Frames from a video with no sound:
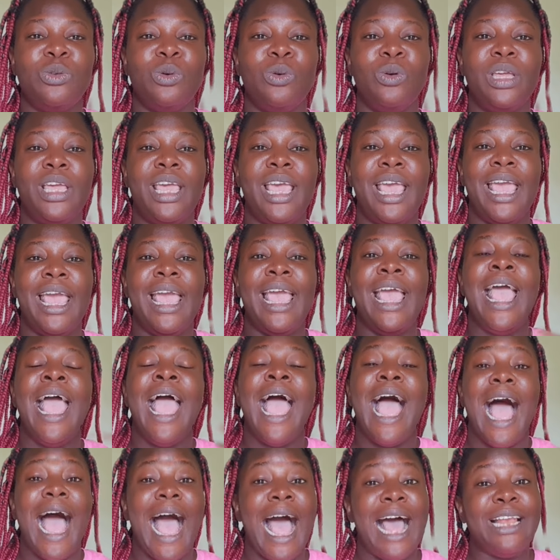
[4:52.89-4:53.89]
okay,
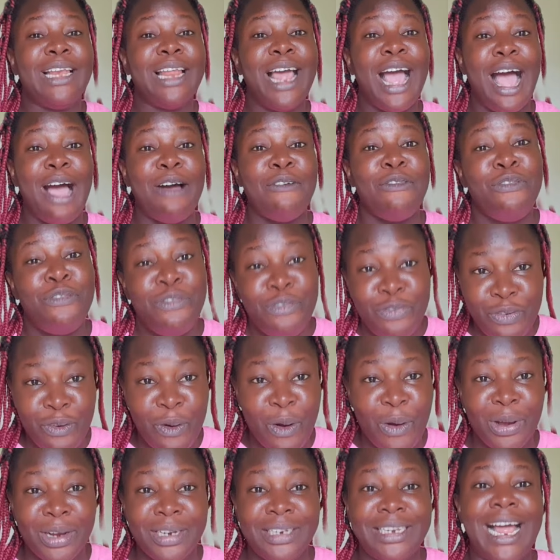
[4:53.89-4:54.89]
and have
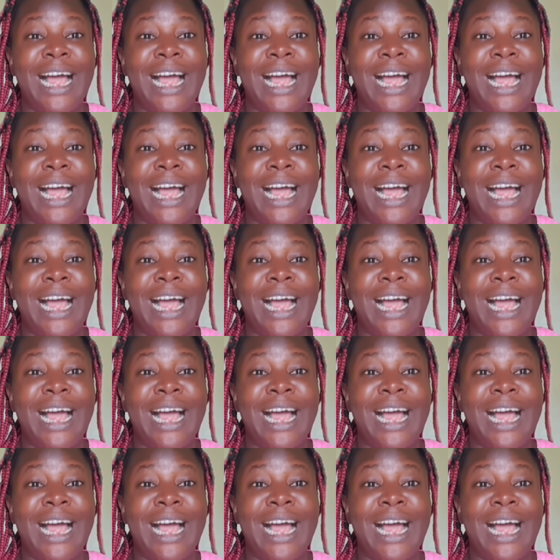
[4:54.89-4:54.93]
fun.